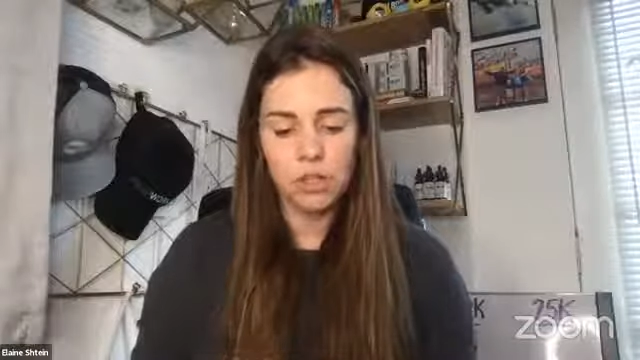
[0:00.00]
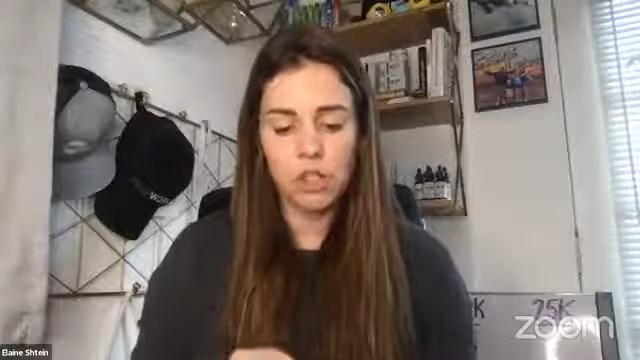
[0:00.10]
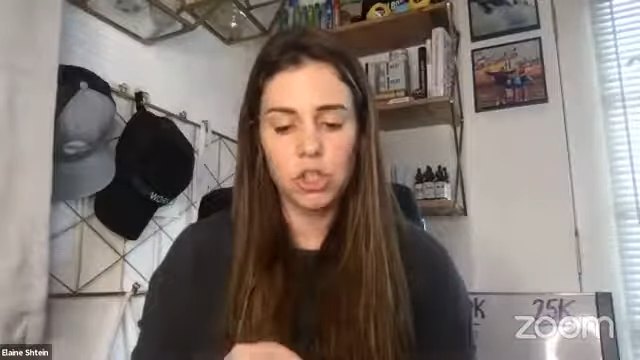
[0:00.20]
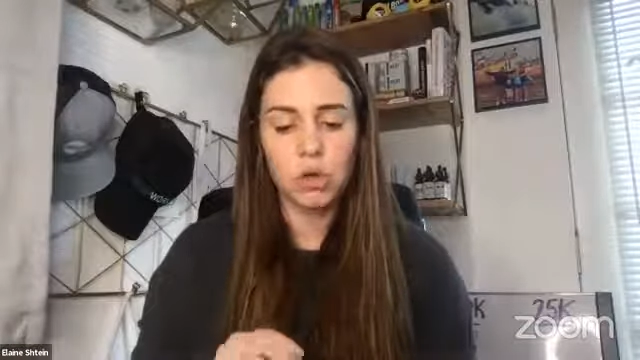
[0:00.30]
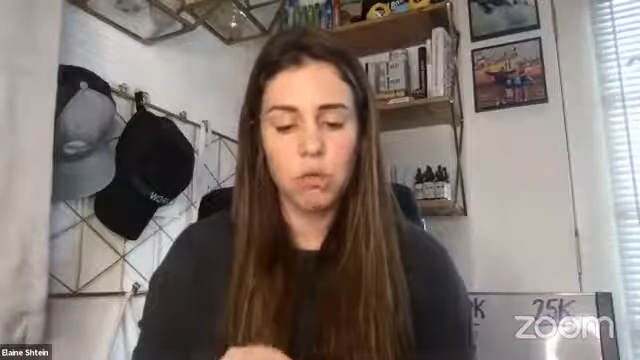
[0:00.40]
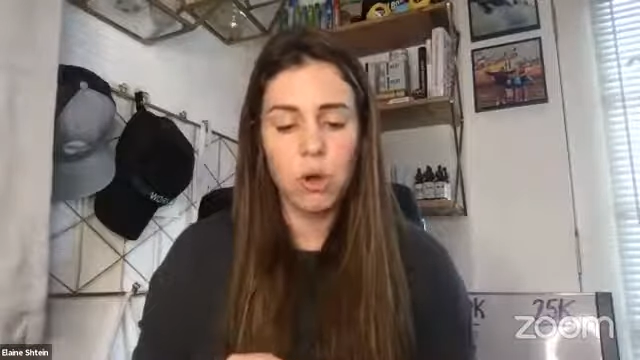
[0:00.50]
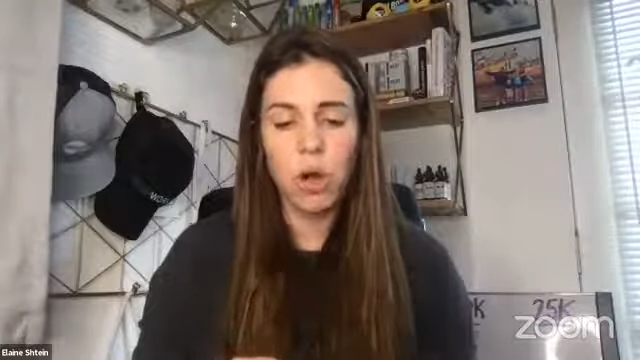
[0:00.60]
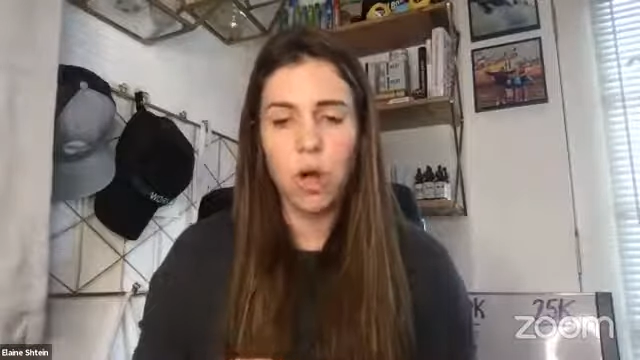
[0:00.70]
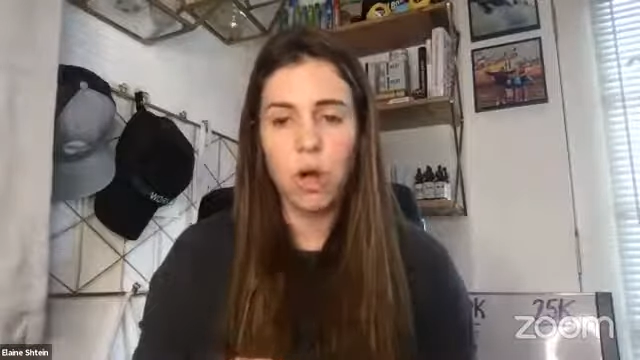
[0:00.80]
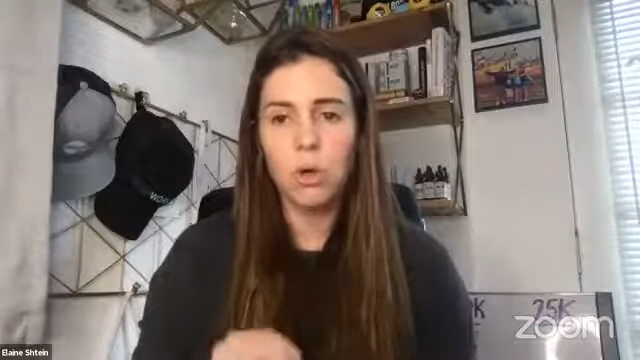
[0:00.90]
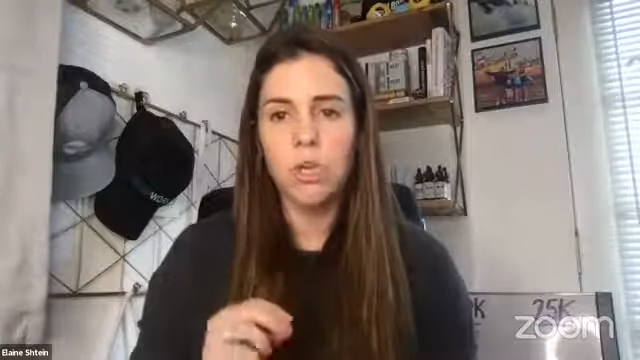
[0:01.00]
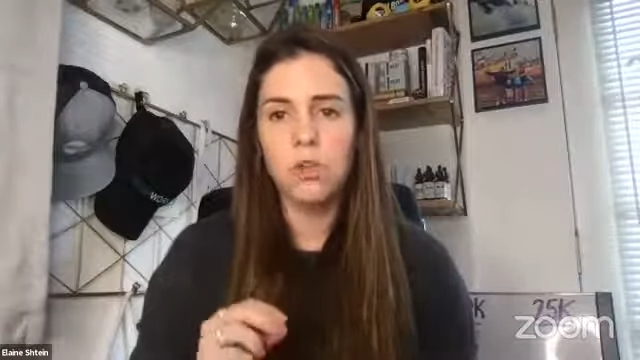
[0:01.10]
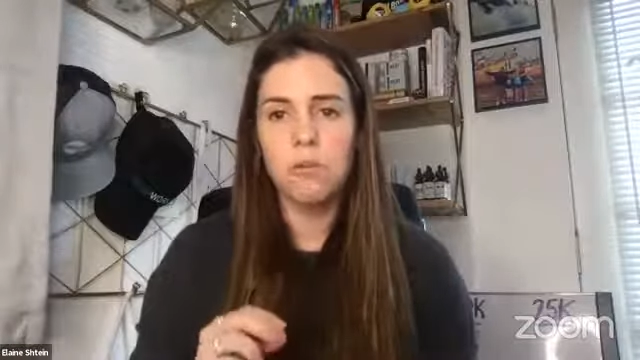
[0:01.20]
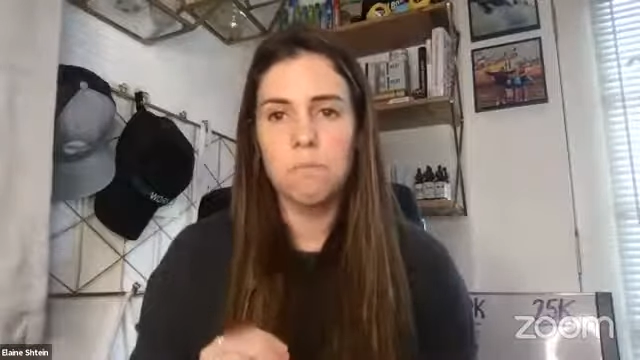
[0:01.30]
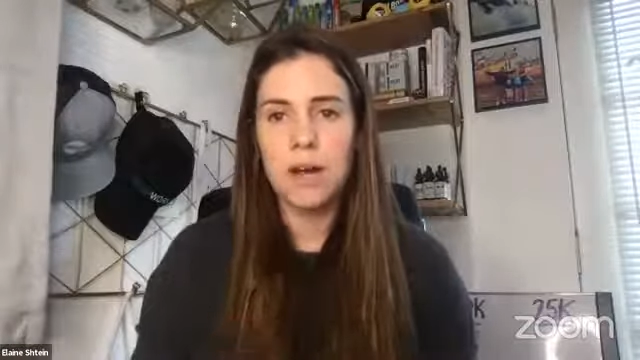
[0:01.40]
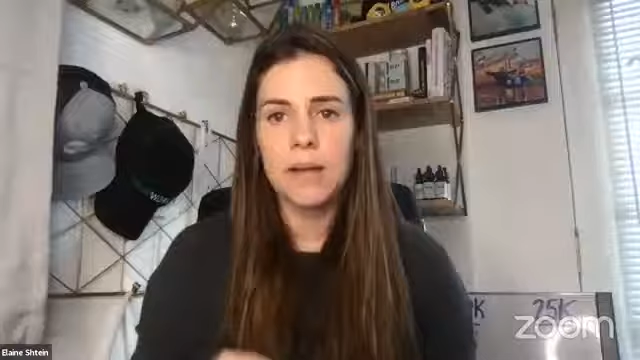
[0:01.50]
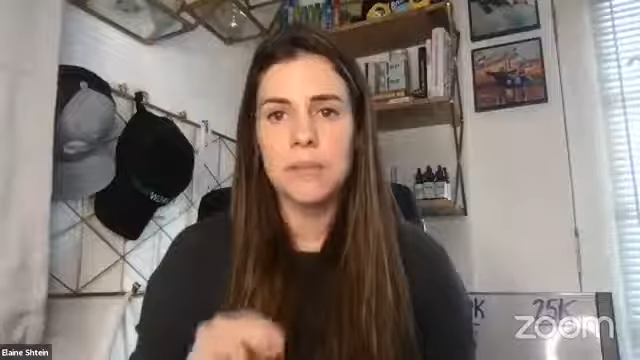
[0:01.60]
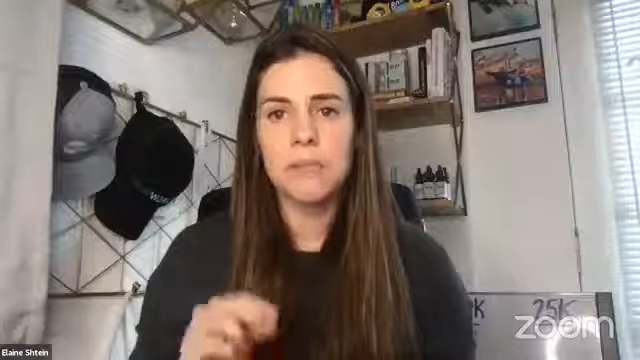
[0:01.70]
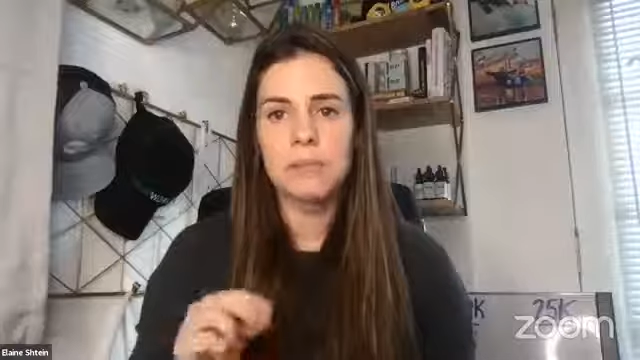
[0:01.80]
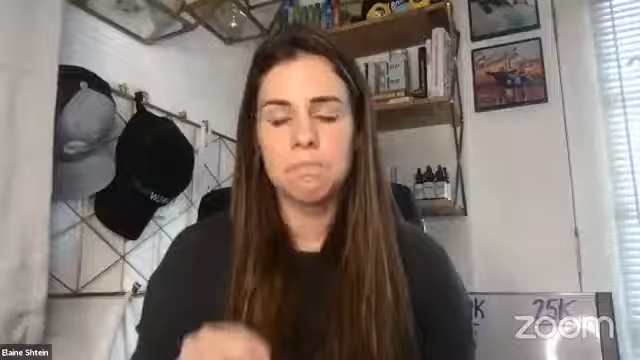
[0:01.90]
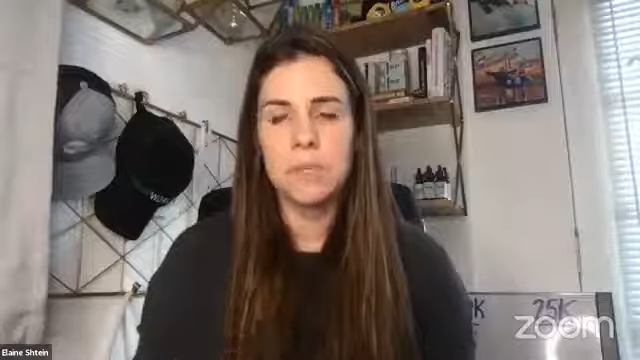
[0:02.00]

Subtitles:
To grow, you must